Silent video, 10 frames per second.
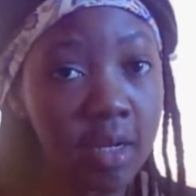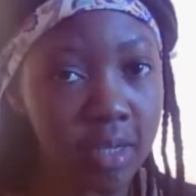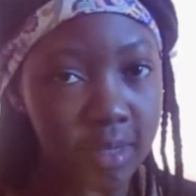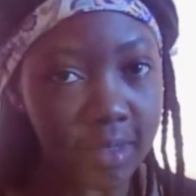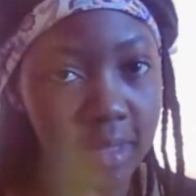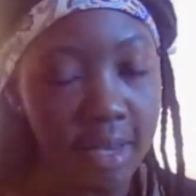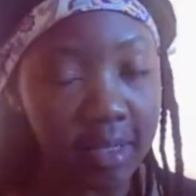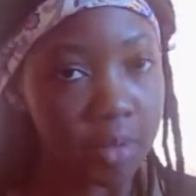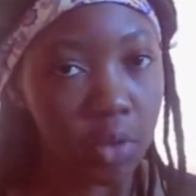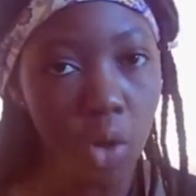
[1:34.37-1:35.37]
Tesla
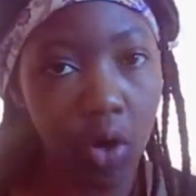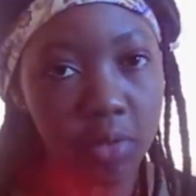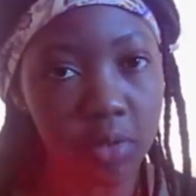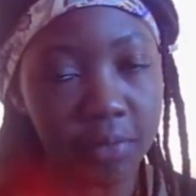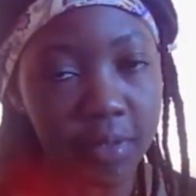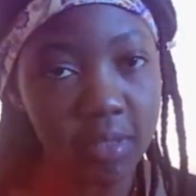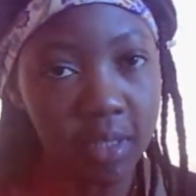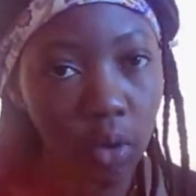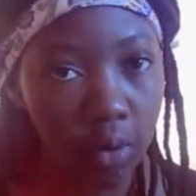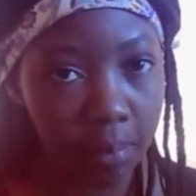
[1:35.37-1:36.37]
is because of this
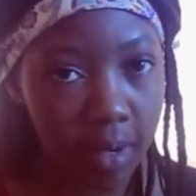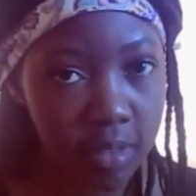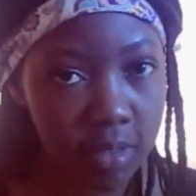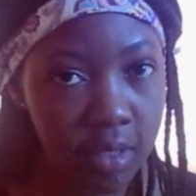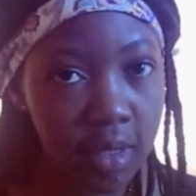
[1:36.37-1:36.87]
Elon Musk